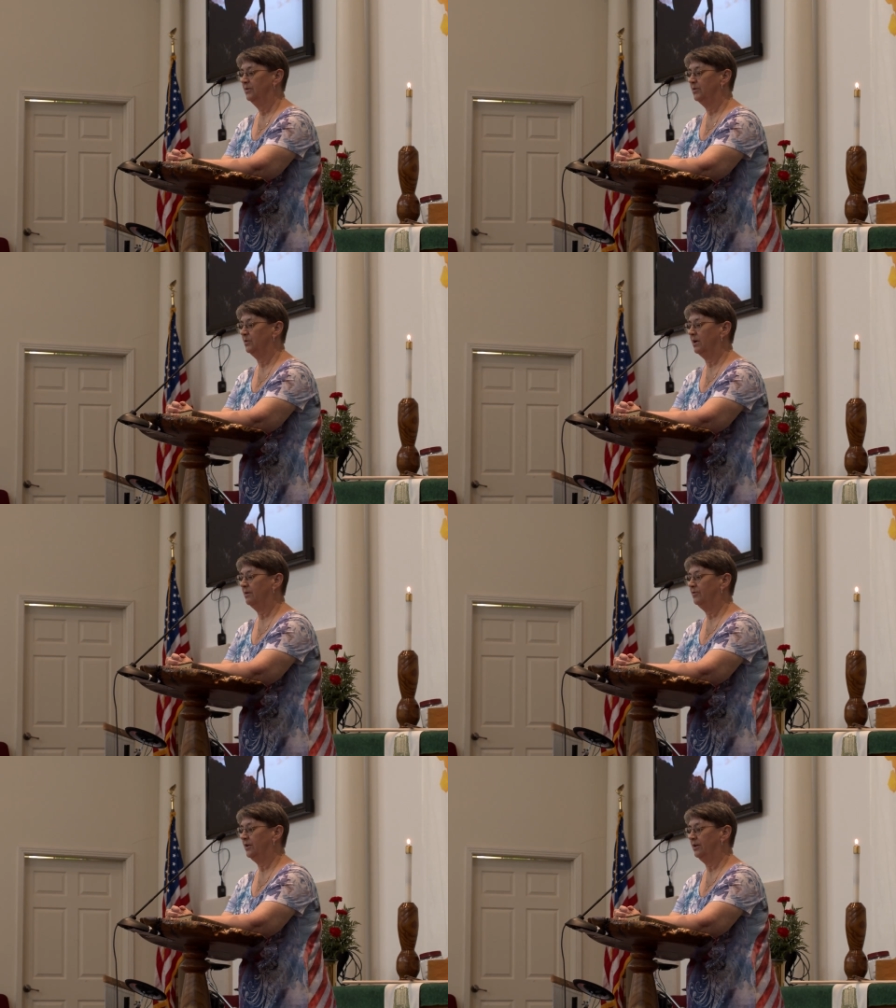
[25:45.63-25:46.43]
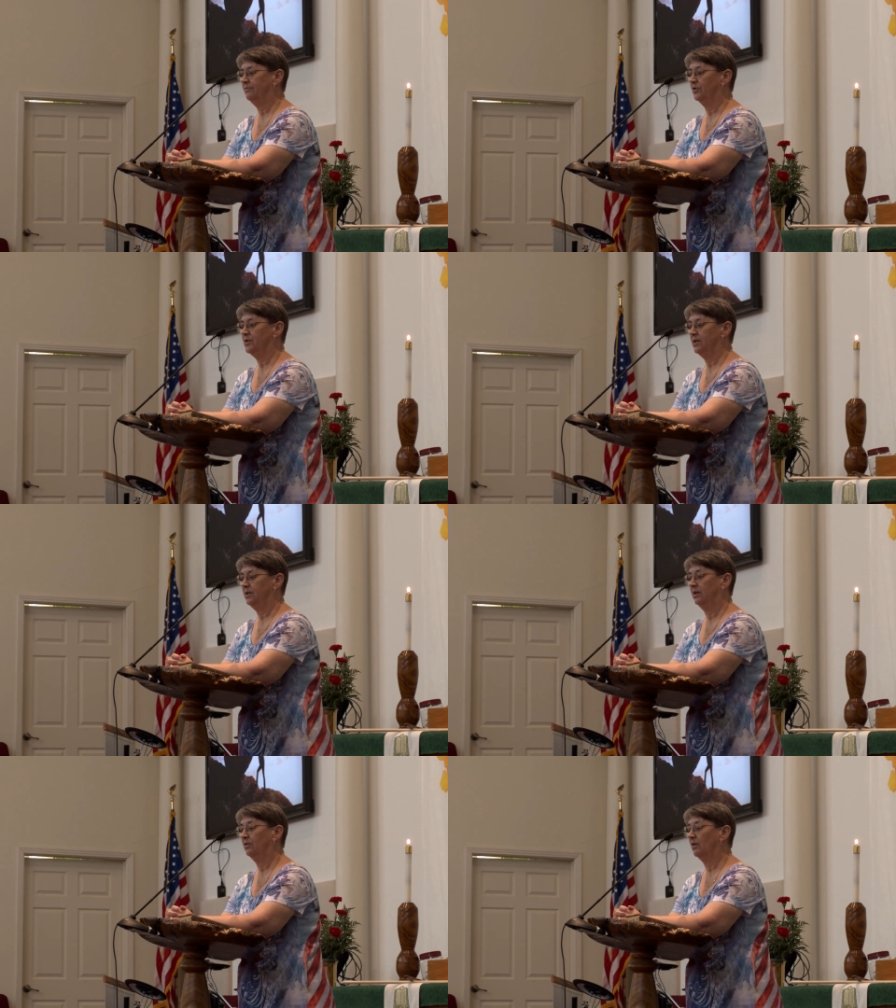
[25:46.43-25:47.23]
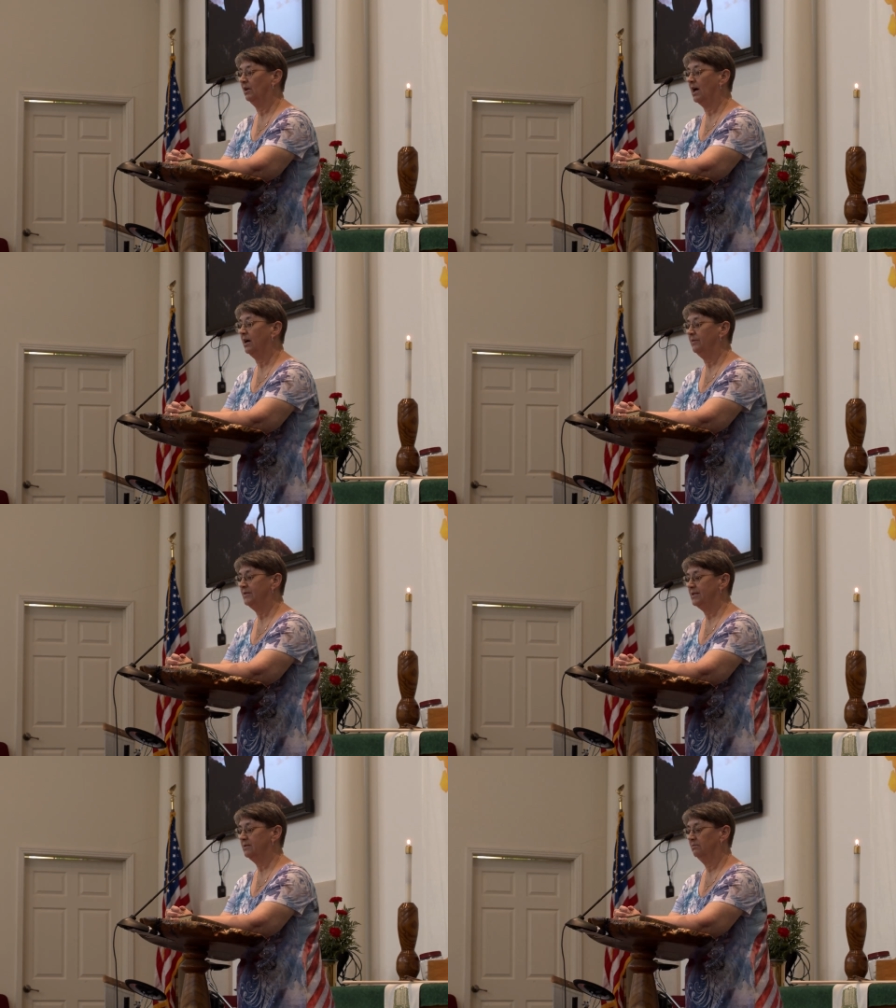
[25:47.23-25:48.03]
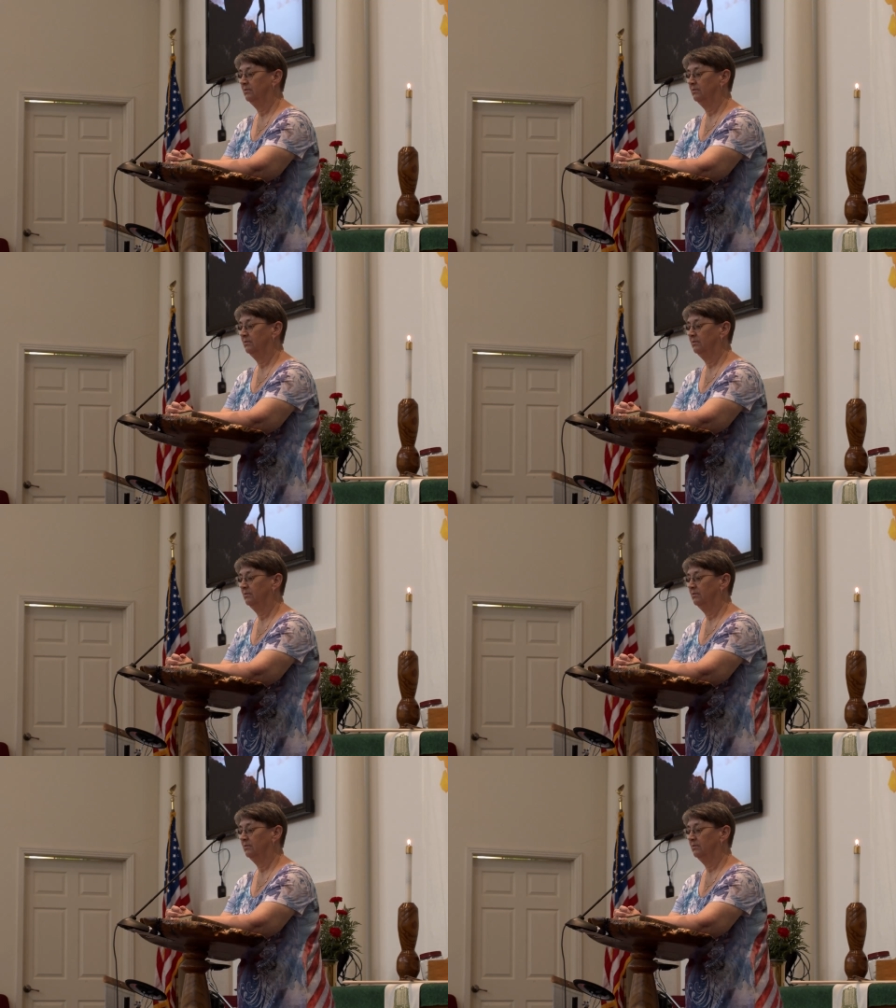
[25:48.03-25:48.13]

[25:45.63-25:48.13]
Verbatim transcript: through every adversity in our lives,